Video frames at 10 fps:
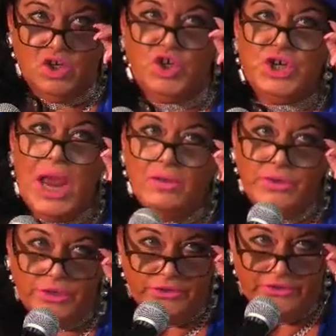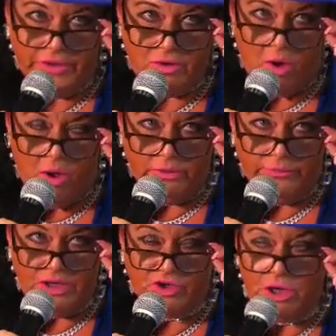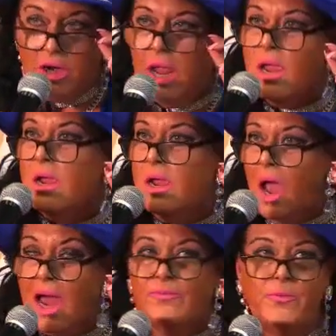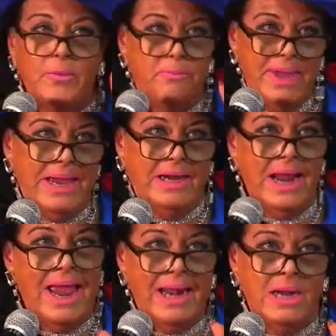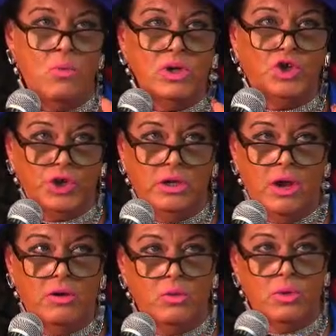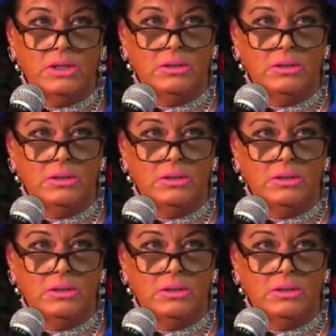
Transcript: Shelters are yes, called, shelters, Richard. Yes, that's, God that's forbid anyone for. should go to one.